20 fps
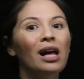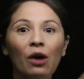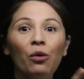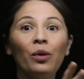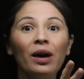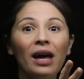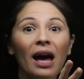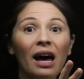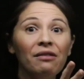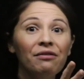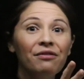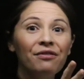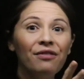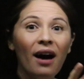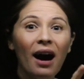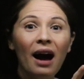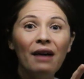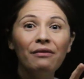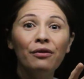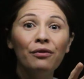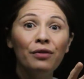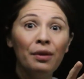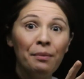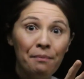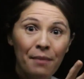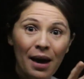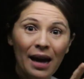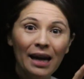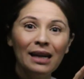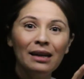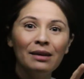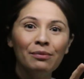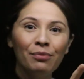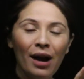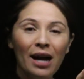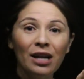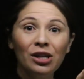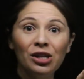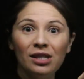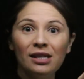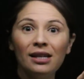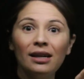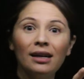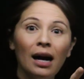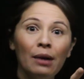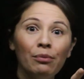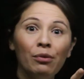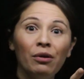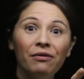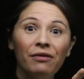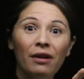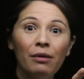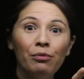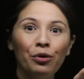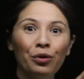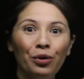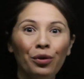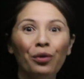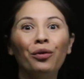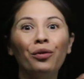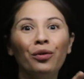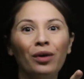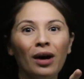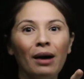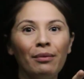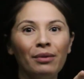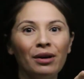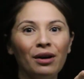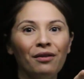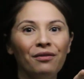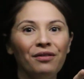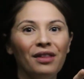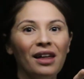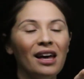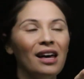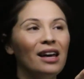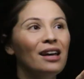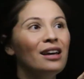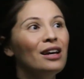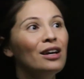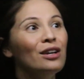we had 5 of the main branches that come off femoral, all coming off there.